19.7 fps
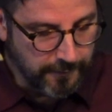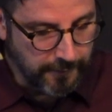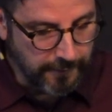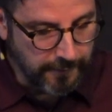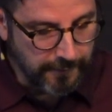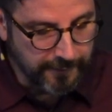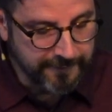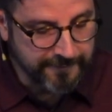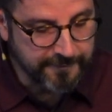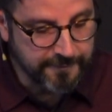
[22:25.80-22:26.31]

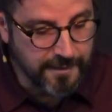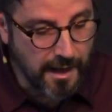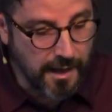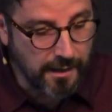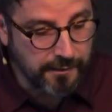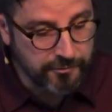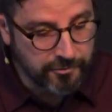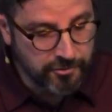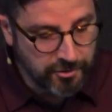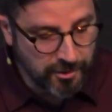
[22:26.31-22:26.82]
it's
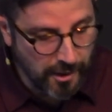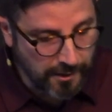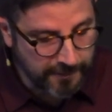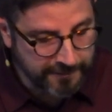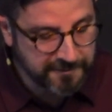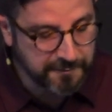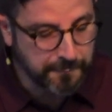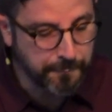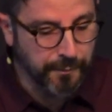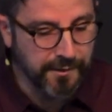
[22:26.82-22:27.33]
not
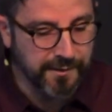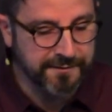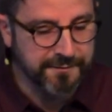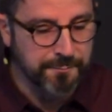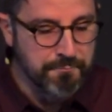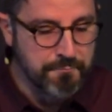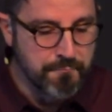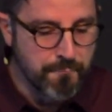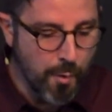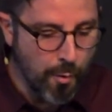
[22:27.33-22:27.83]
just, but it's
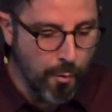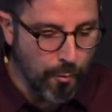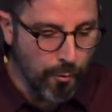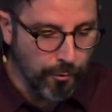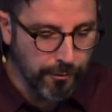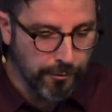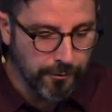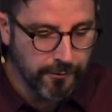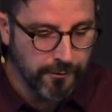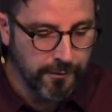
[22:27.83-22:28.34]

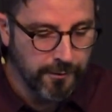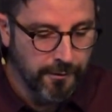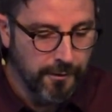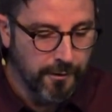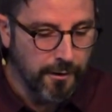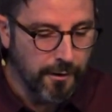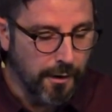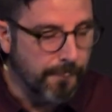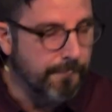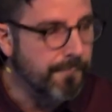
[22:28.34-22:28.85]
more
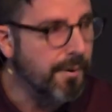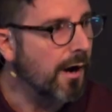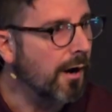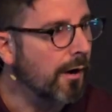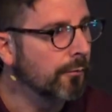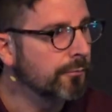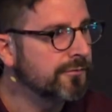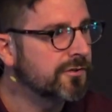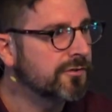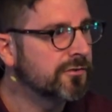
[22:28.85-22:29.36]

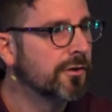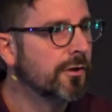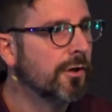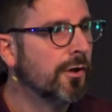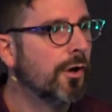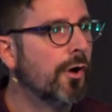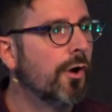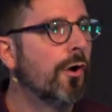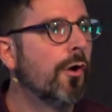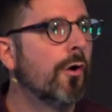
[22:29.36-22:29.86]
about
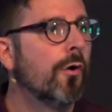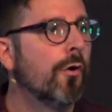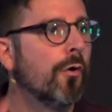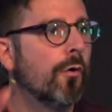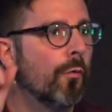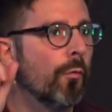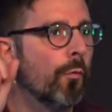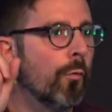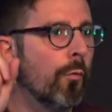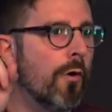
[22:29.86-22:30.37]

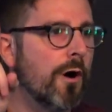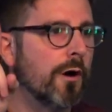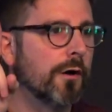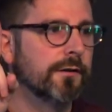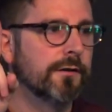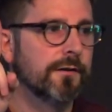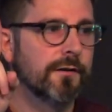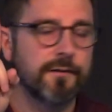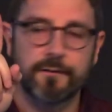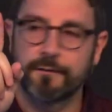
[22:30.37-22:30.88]

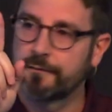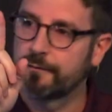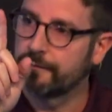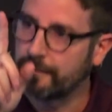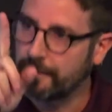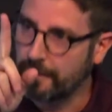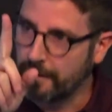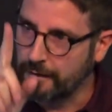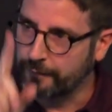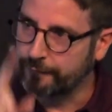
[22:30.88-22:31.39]
one
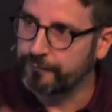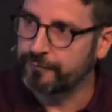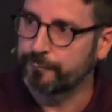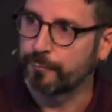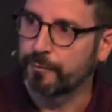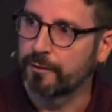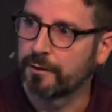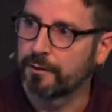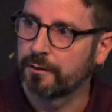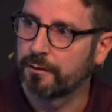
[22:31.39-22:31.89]

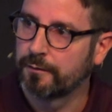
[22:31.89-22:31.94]
offspring.